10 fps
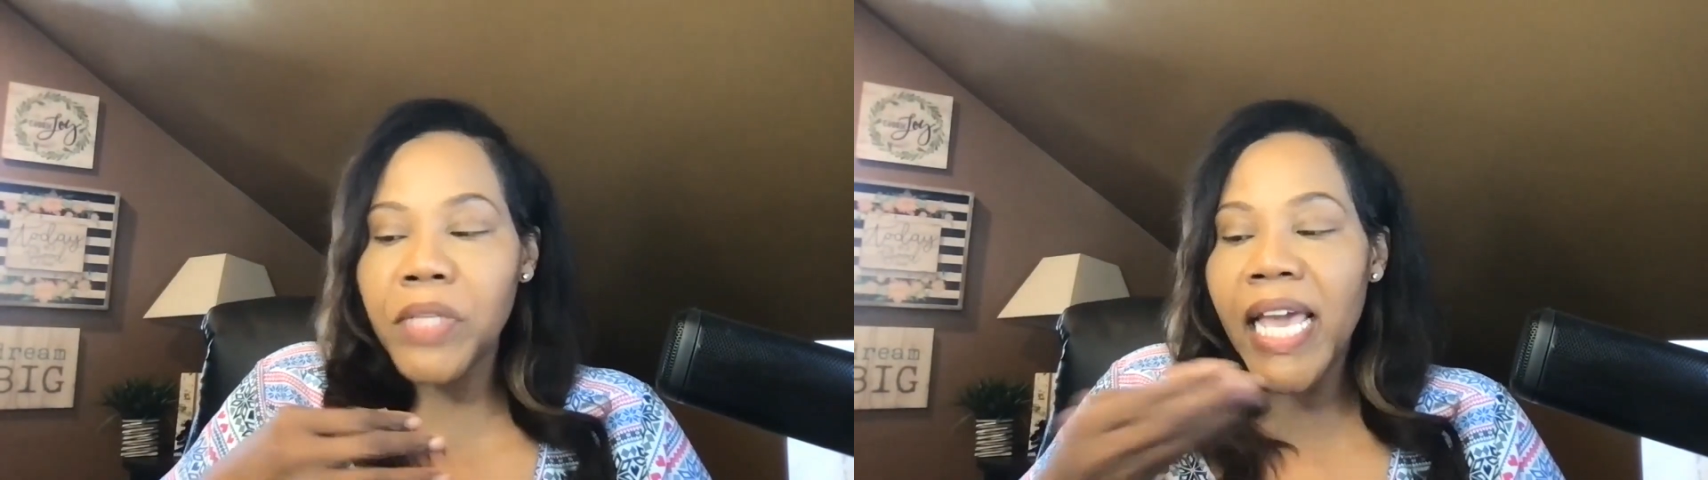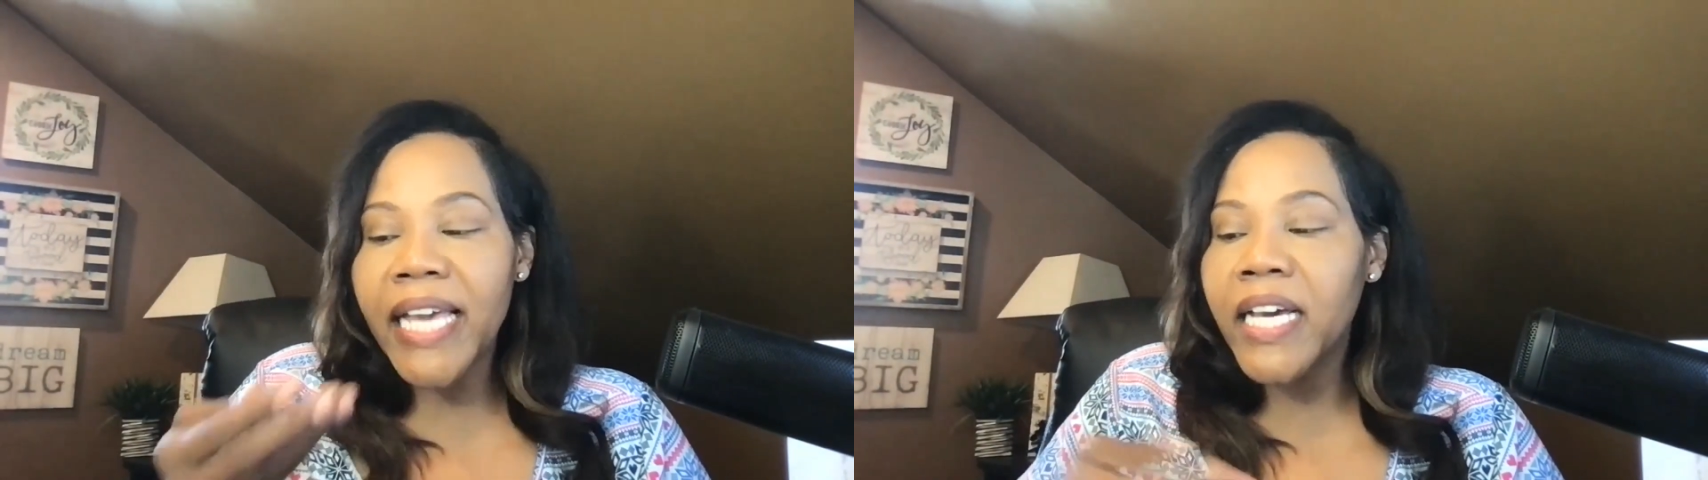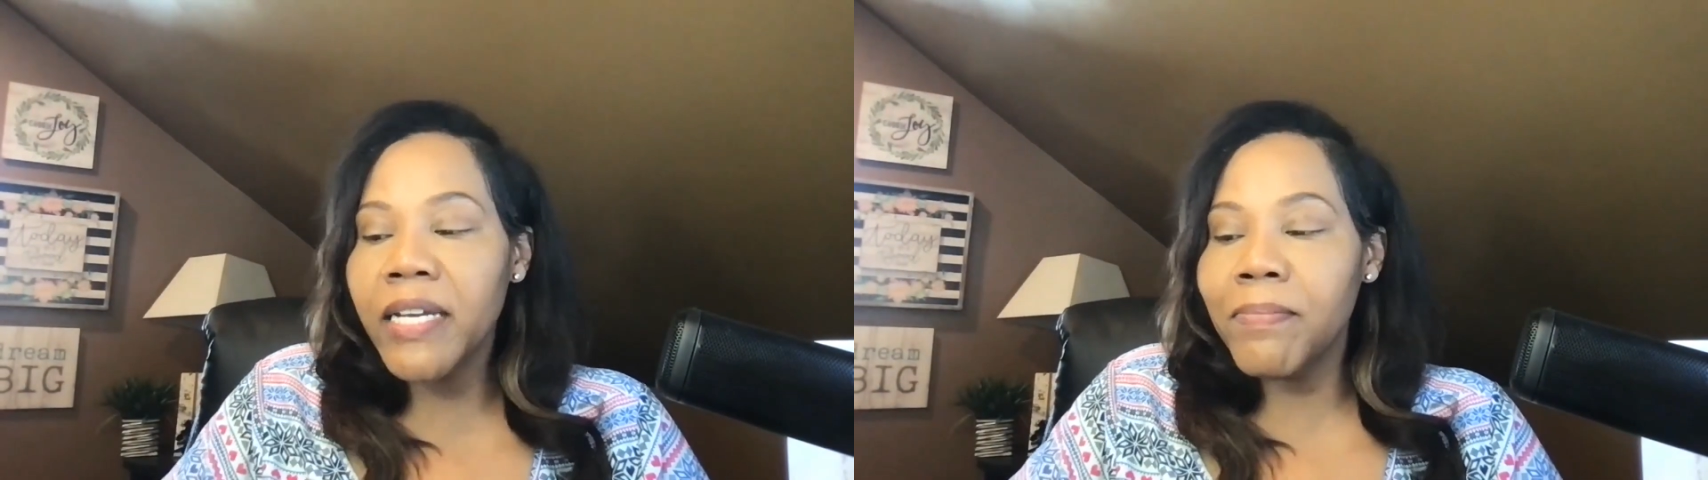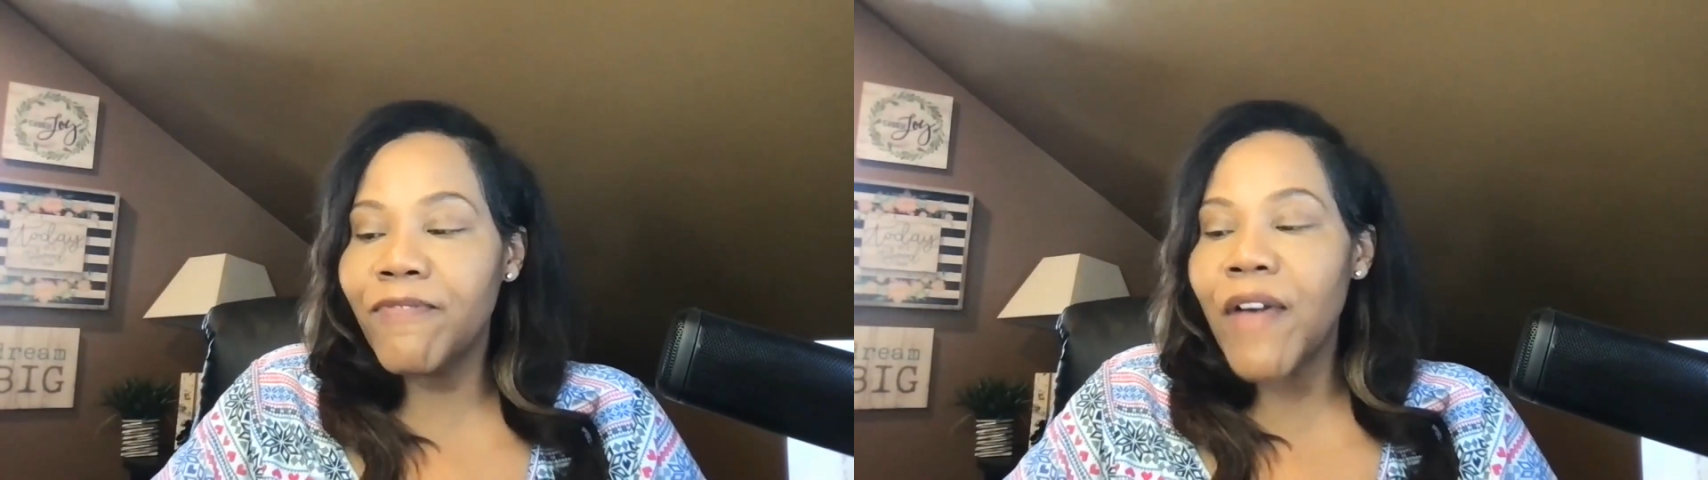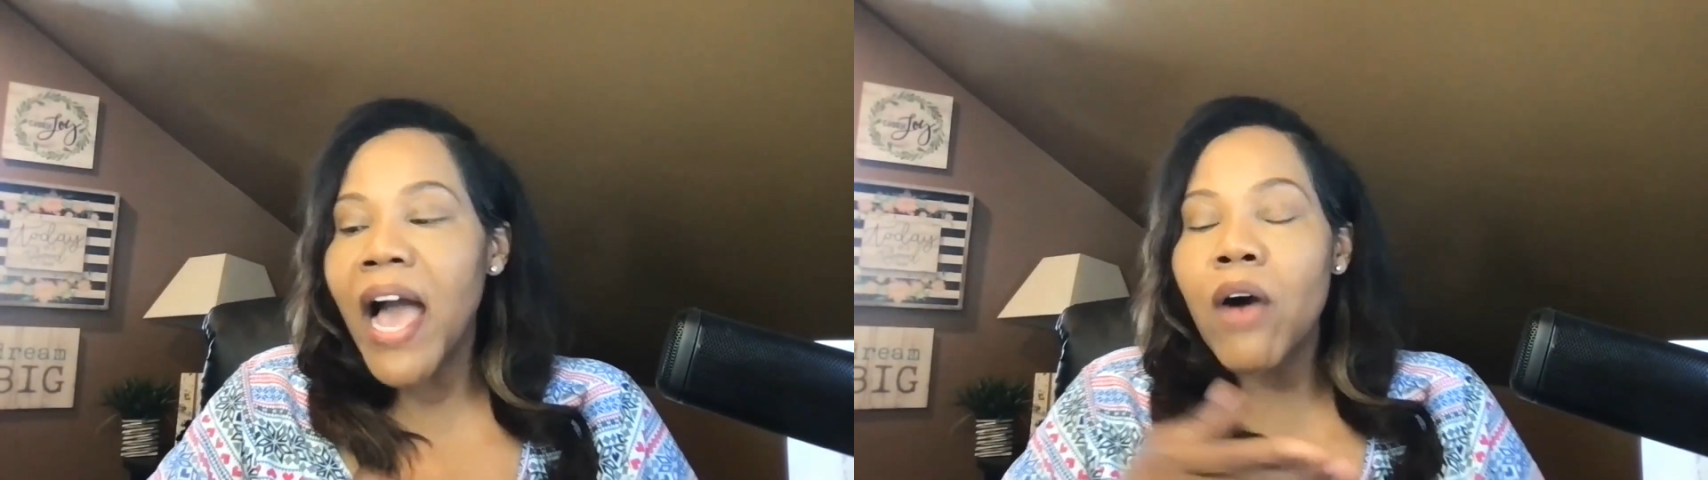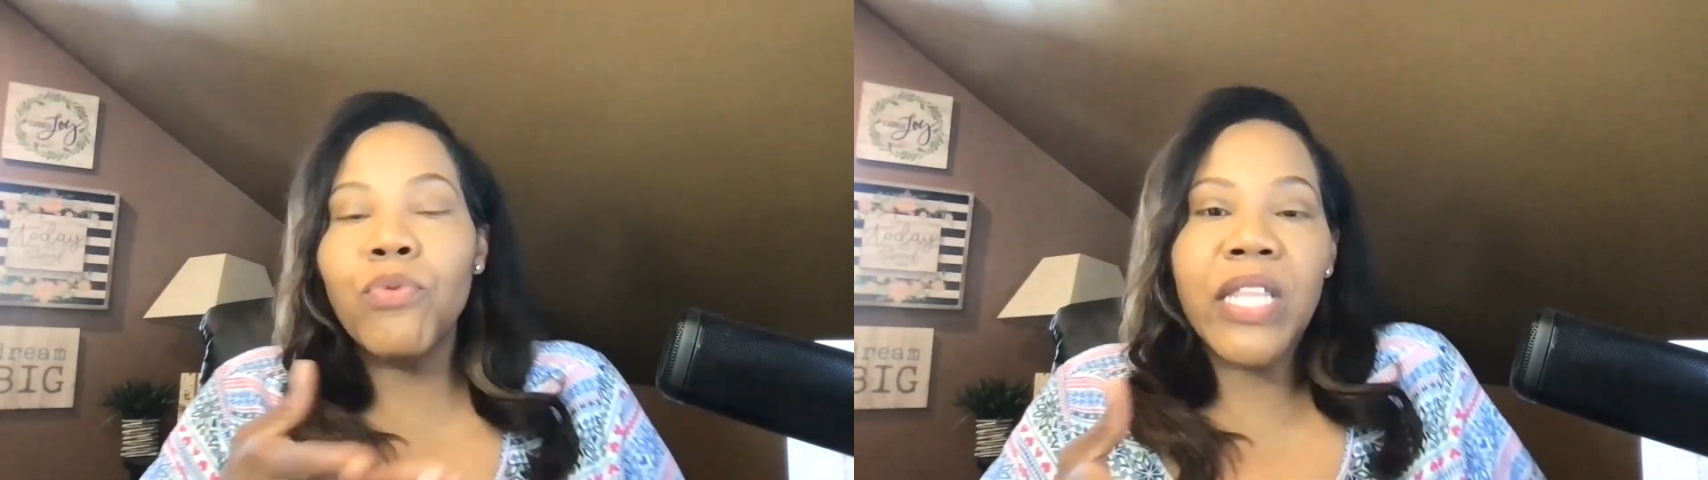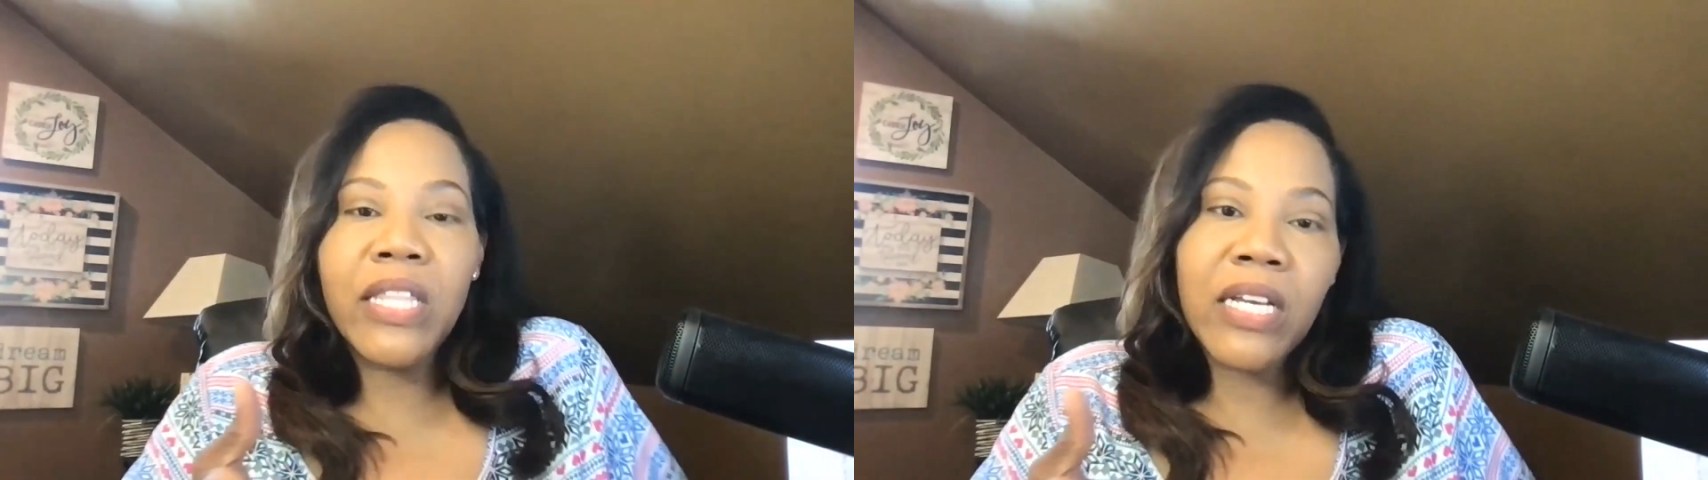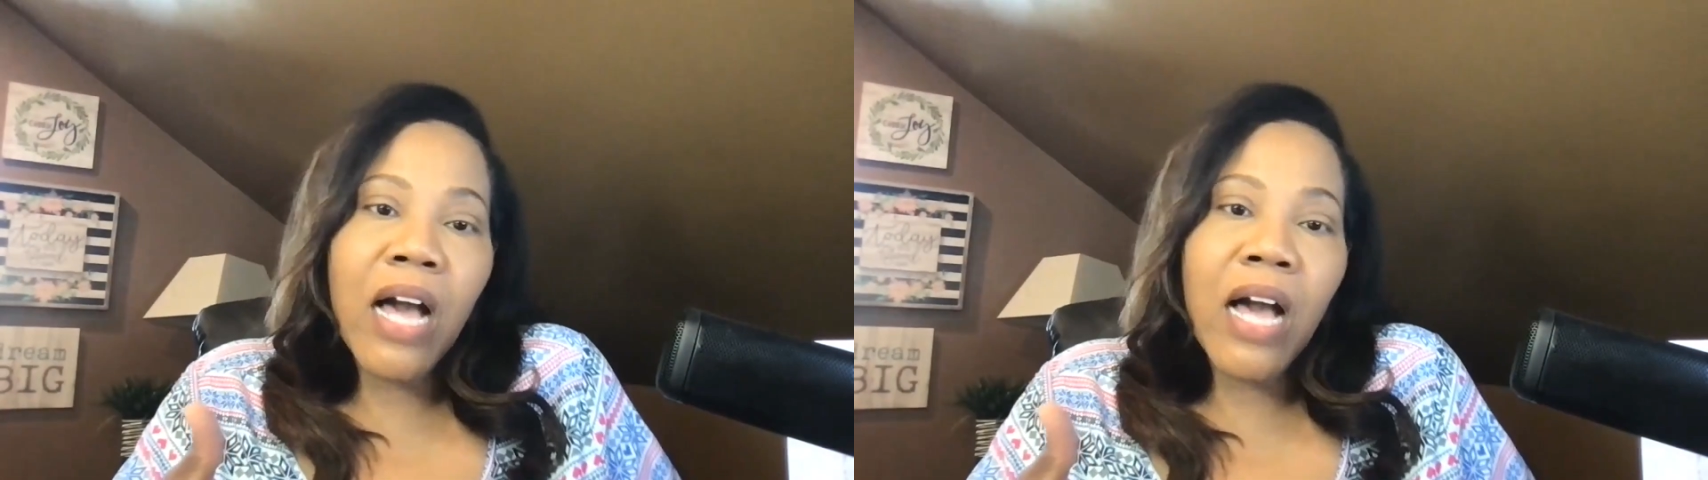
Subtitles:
it couldn't be found within the